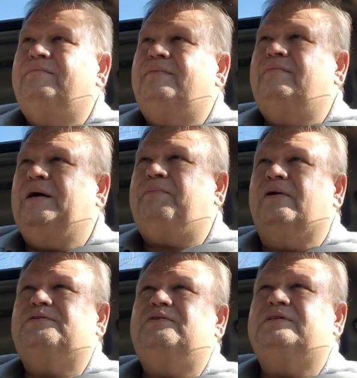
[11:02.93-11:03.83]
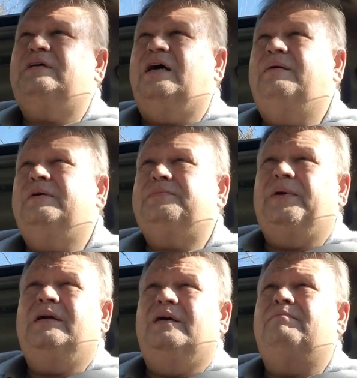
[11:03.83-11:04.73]
my personal time has
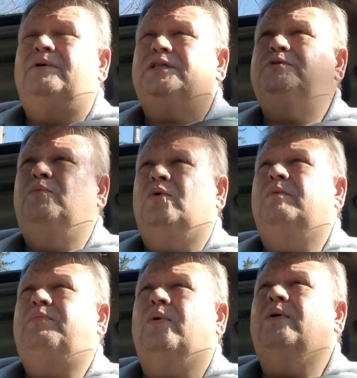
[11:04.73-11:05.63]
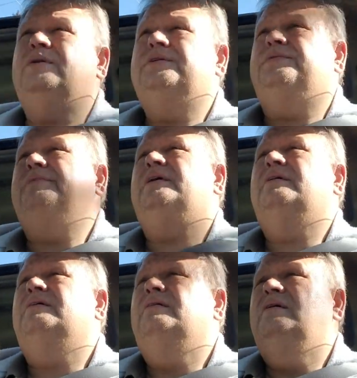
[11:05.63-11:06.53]
become much more important to me
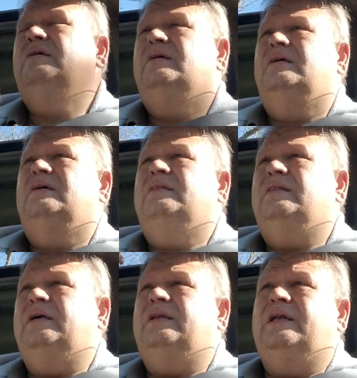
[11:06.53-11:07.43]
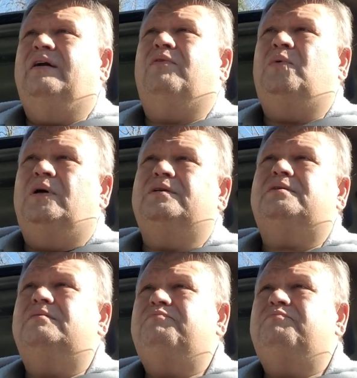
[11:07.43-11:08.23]
than it ever was.